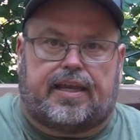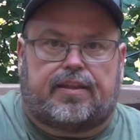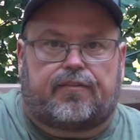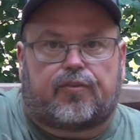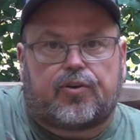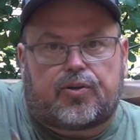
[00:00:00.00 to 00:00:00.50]
and
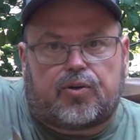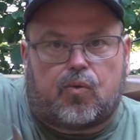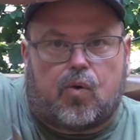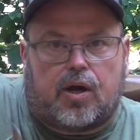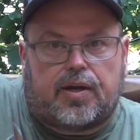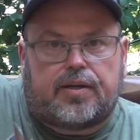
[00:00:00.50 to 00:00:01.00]
the vertical
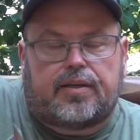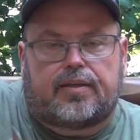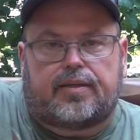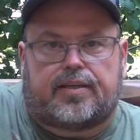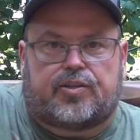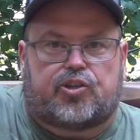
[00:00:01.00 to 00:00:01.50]
one
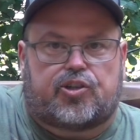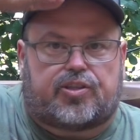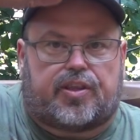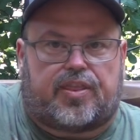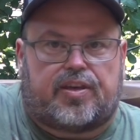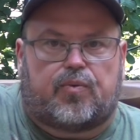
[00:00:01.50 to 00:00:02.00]
is just
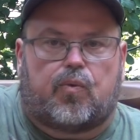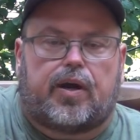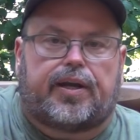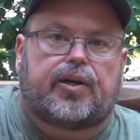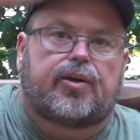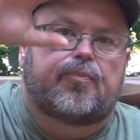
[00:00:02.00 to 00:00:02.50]
a thin
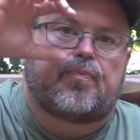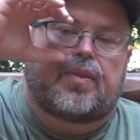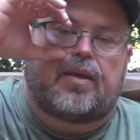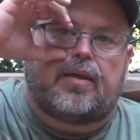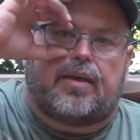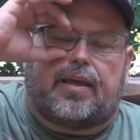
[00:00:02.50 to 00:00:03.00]
wire,
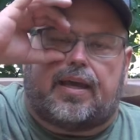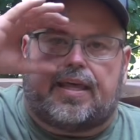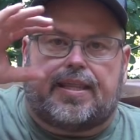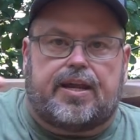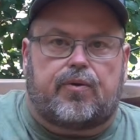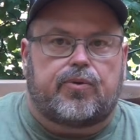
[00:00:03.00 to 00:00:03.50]

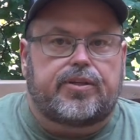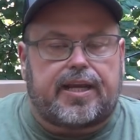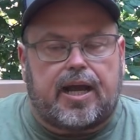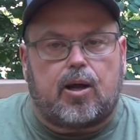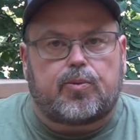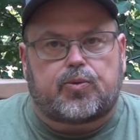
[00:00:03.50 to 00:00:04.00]
and that really
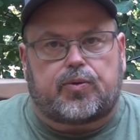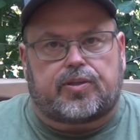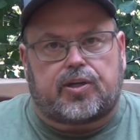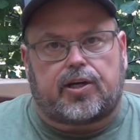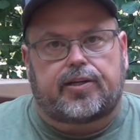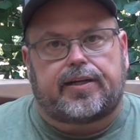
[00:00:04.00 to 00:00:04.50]
helps with
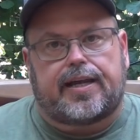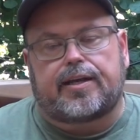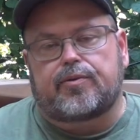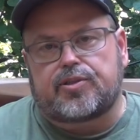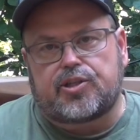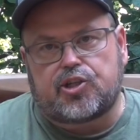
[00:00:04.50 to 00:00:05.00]
target
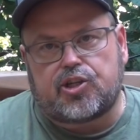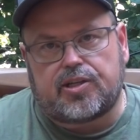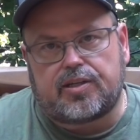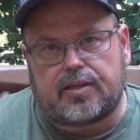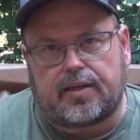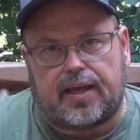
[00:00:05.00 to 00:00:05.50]

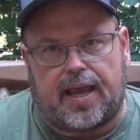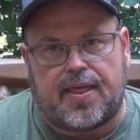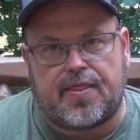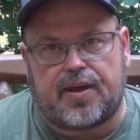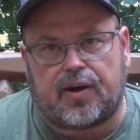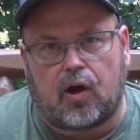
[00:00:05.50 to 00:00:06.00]
acquisition
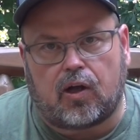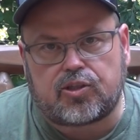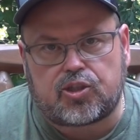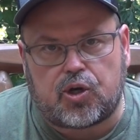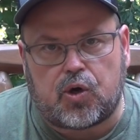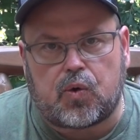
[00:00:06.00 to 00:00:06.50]
and then
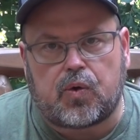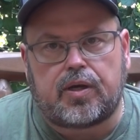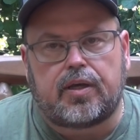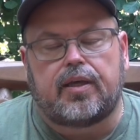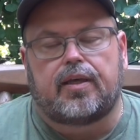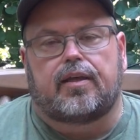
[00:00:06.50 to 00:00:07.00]
also
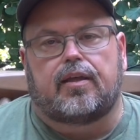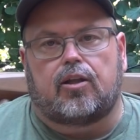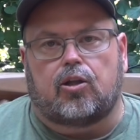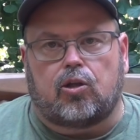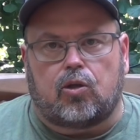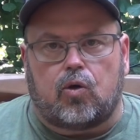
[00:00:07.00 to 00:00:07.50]

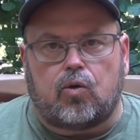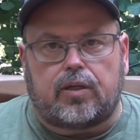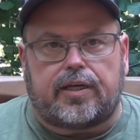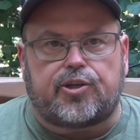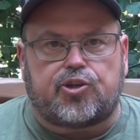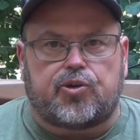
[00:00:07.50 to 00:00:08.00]
low
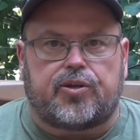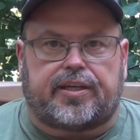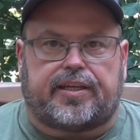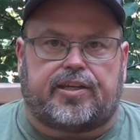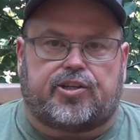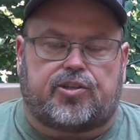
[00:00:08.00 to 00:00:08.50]
light shooting
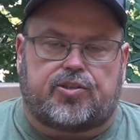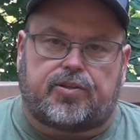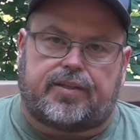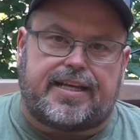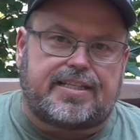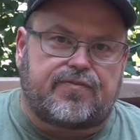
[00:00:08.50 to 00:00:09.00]
conditions. So
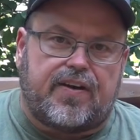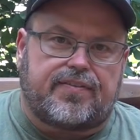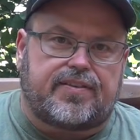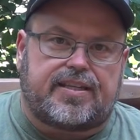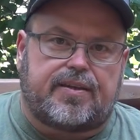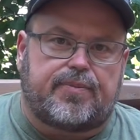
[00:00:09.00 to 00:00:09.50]
the last
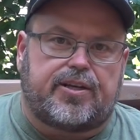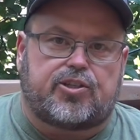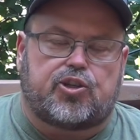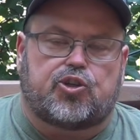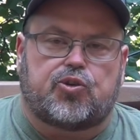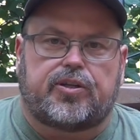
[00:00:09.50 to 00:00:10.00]
5 to 10
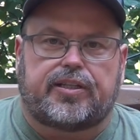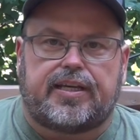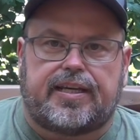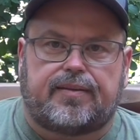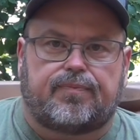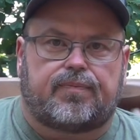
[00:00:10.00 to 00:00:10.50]
minutes of shooting
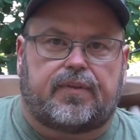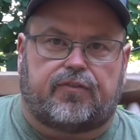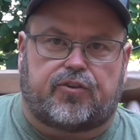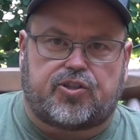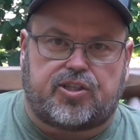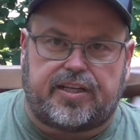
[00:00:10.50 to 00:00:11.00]
light,
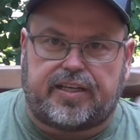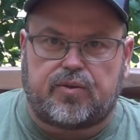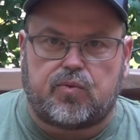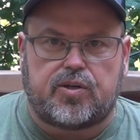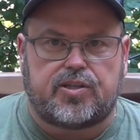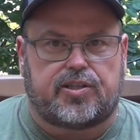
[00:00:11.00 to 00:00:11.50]
if you're sitting in the
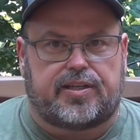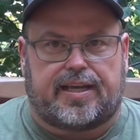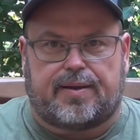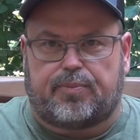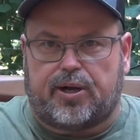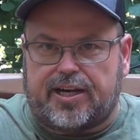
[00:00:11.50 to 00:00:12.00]
woods and you
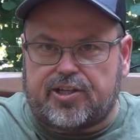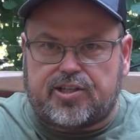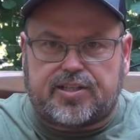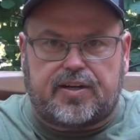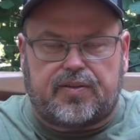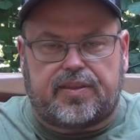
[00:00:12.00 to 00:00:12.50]
got
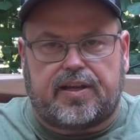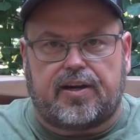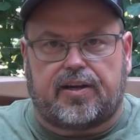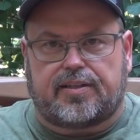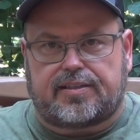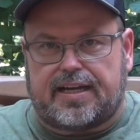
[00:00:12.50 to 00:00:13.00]
branches out there
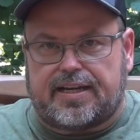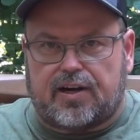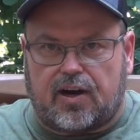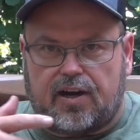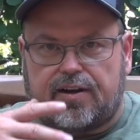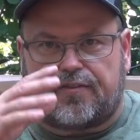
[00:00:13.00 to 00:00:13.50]
and it's kind
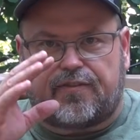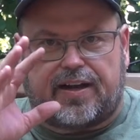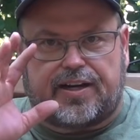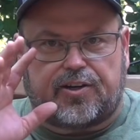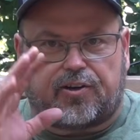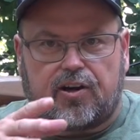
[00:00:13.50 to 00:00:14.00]
of hard to
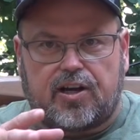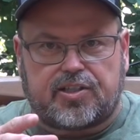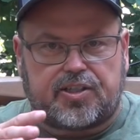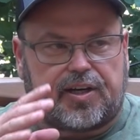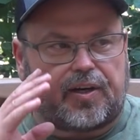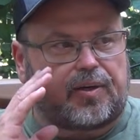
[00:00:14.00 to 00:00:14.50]
find your
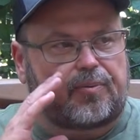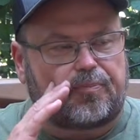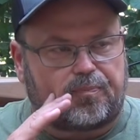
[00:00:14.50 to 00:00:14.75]
crosshair,